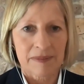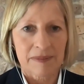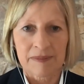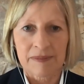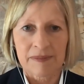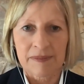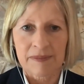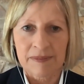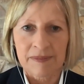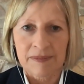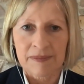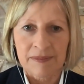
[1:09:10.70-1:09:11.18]

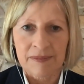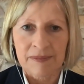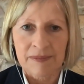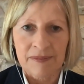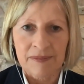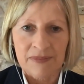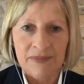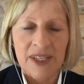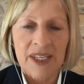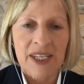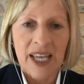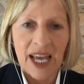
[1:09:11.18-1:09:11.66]
fan of
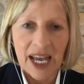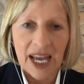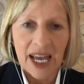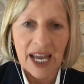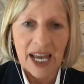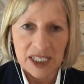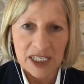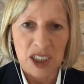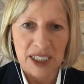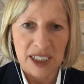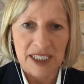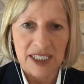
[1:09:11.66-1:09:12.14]
everything she's yeah,
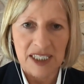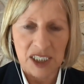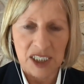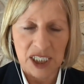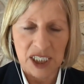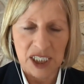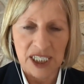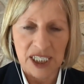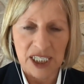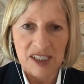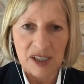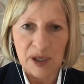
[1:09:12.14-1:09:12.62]
doing. She's,
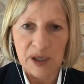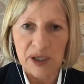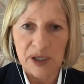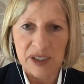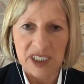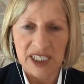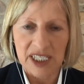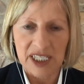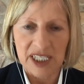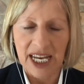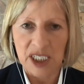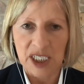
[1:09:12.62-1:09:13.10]
she's
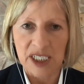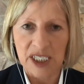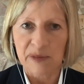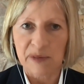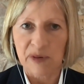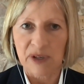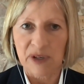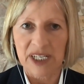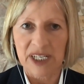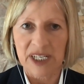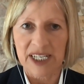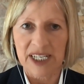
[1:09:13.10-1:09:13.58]
good. Yeah, she's
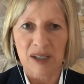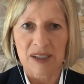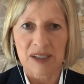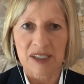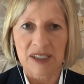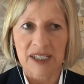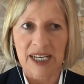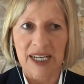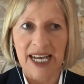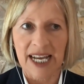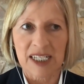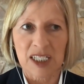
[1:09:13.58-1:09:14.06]
really good.
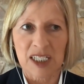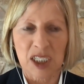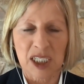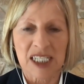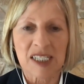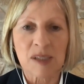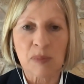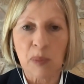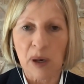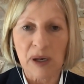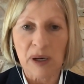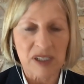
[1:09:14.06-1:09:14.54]
Yeah. And
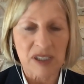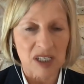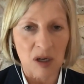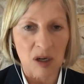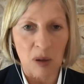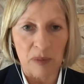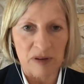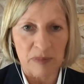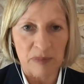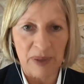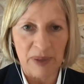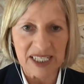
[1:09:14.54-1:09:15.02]
she's worked a
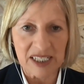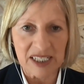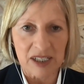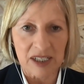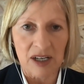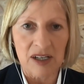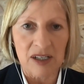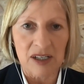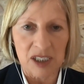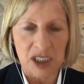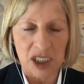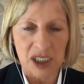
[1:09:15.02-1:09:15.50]
lot with Peter
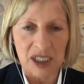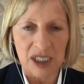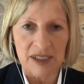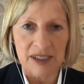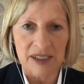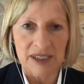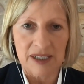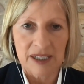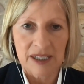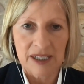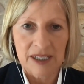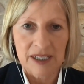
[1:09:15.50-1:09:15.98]

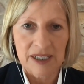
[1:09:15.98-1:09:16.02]
Gøtzsche.